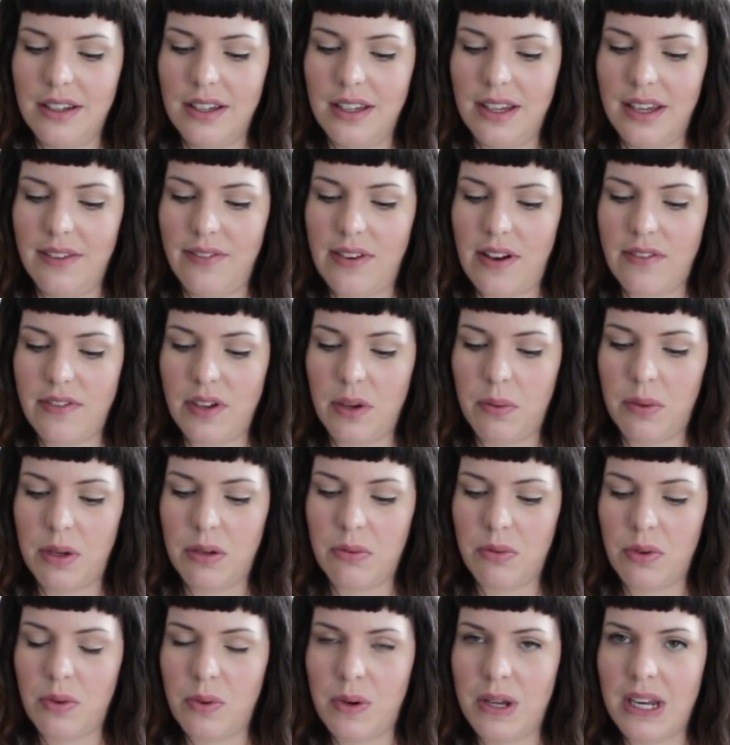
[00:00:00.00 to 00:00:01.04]
if
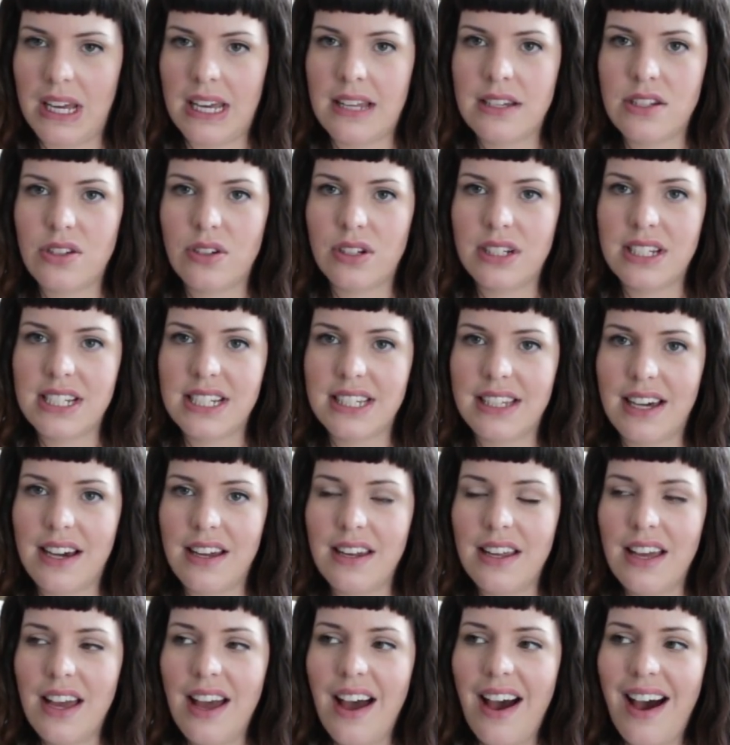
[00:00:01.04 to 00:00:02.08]
everyone will want to enter into
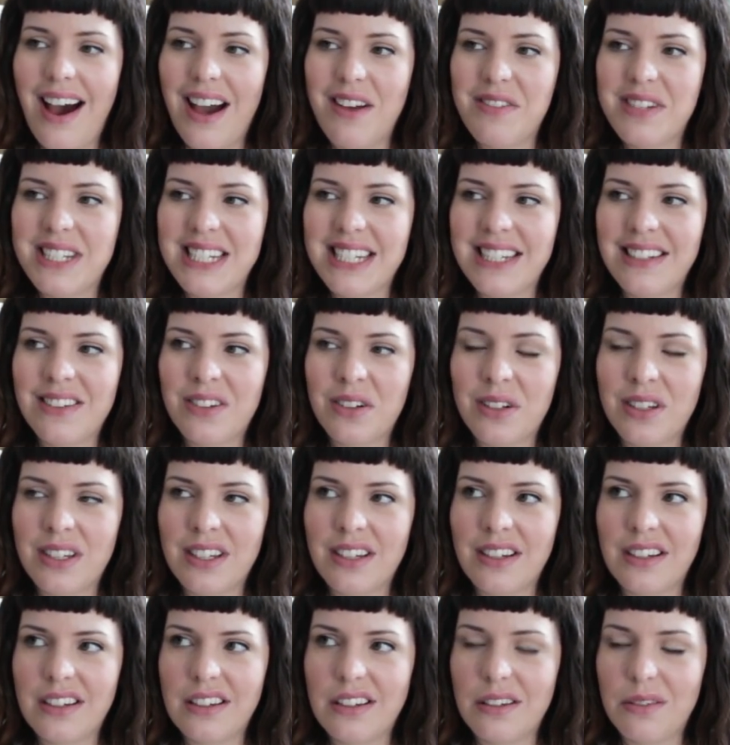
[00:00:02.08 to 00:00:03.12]
that. I've seen
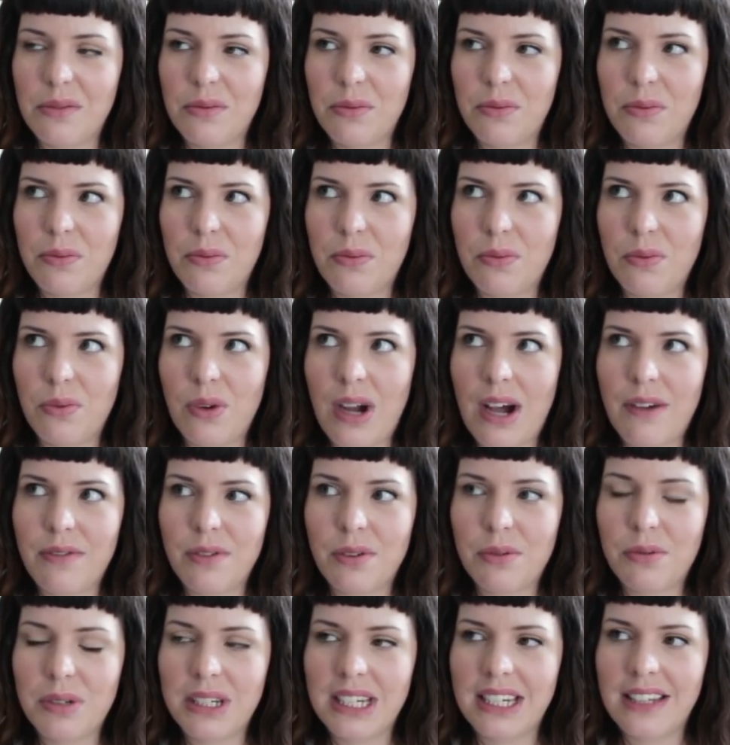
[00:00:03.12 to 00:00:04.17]
on
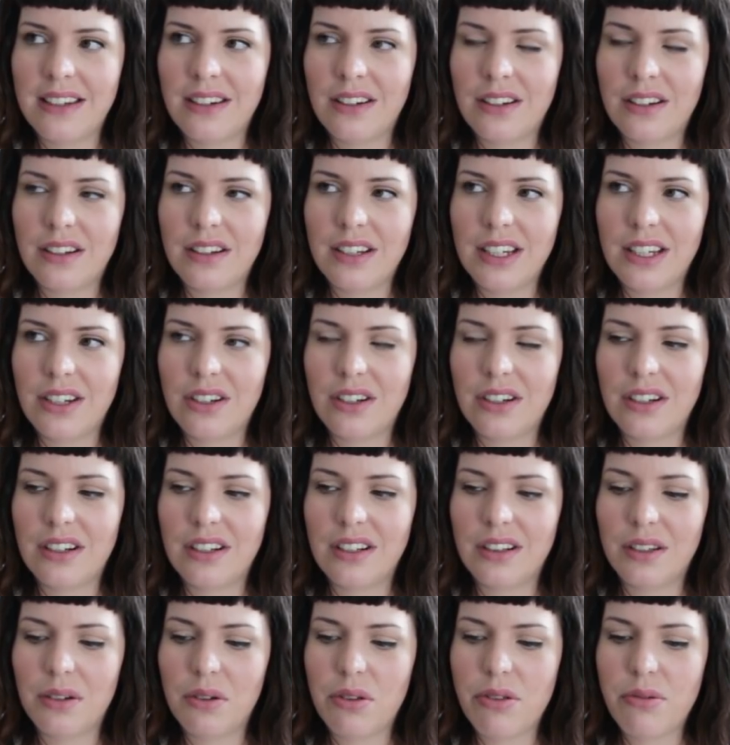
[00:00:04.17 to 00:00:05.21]
Ravelry in our
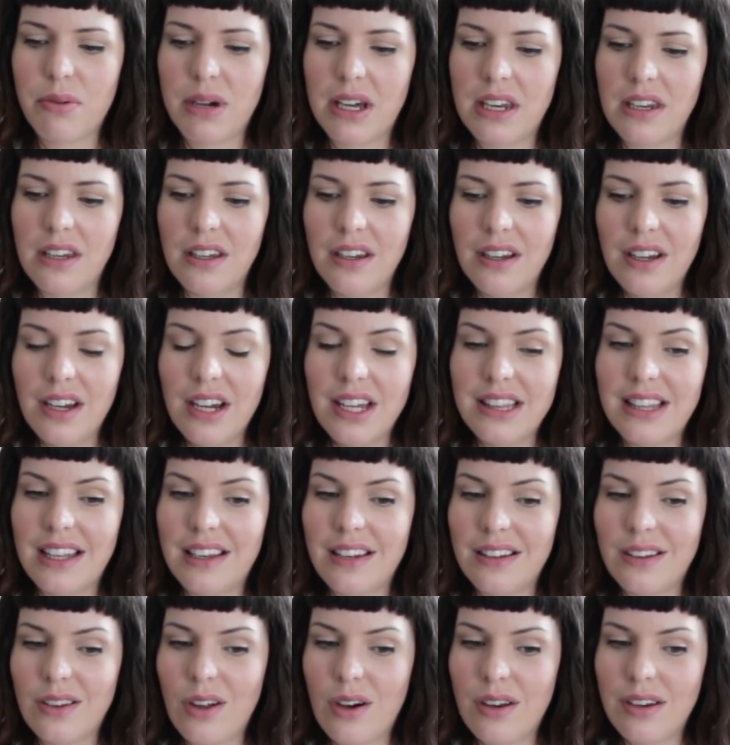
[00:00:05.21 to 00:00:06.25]
Hello thread that
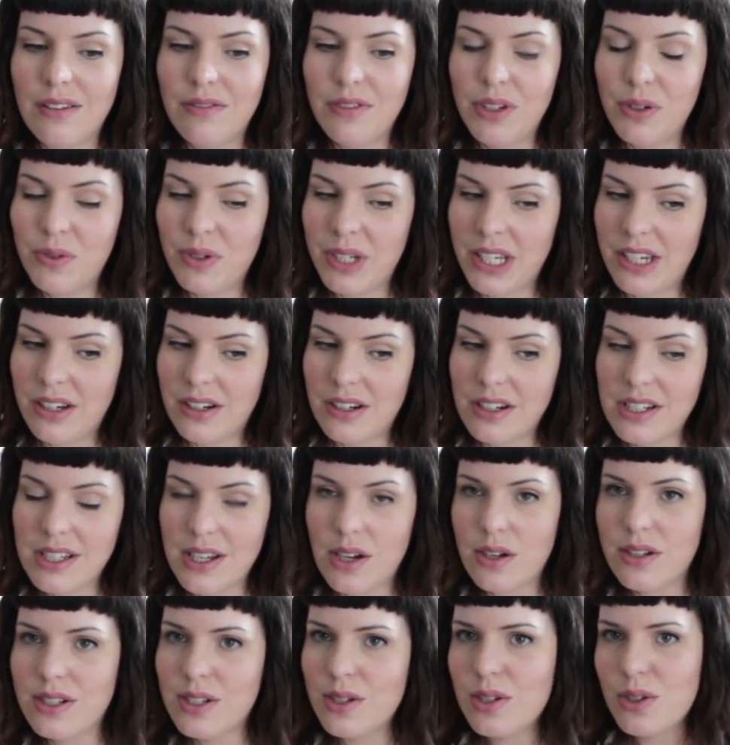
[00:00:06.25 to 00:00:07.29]
a lot of you knitters
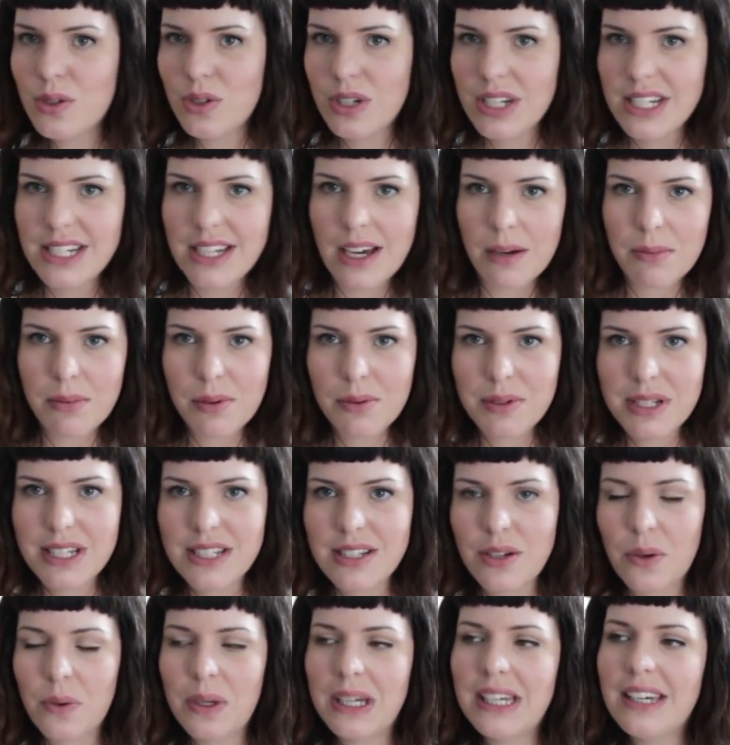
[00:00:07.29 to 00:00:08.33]
also sort of dabble with
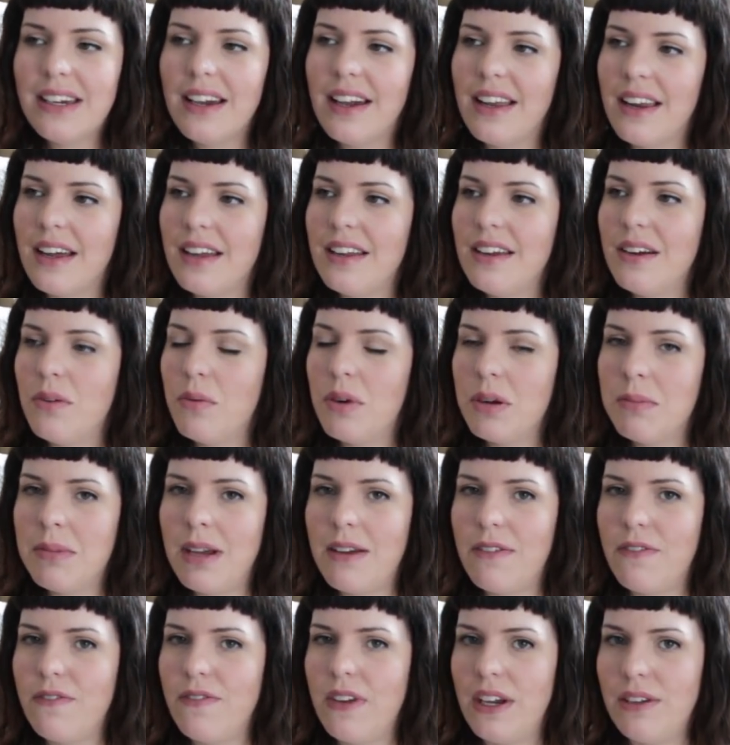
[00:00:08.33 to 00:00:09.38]
sewing, and one of
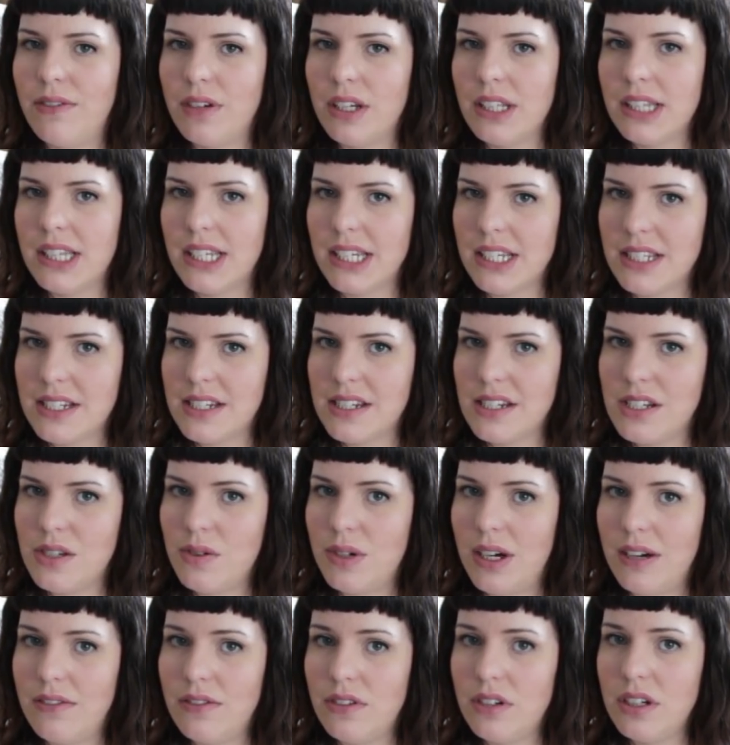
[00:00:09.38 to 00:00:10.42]
my favorite things to do
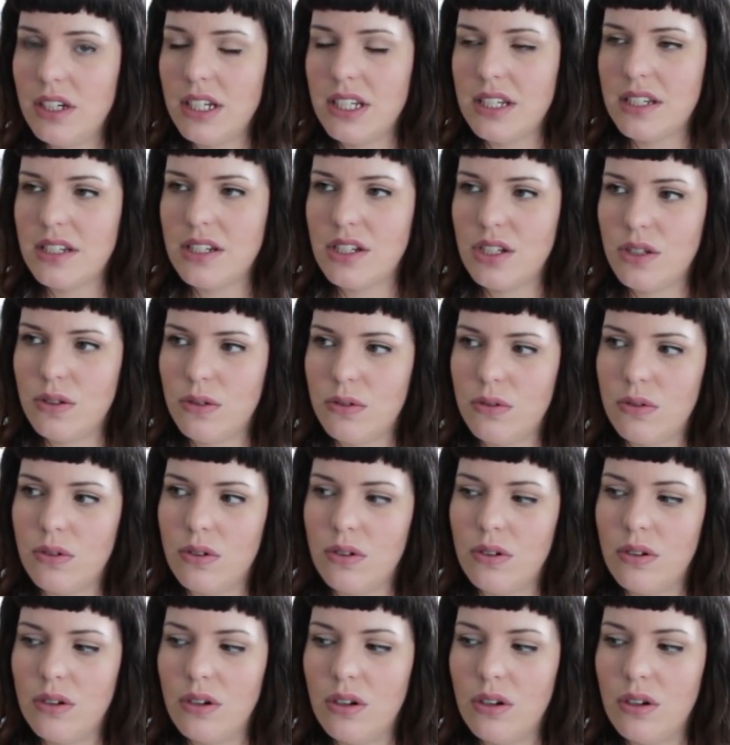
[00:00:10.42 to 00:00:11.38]
ever is to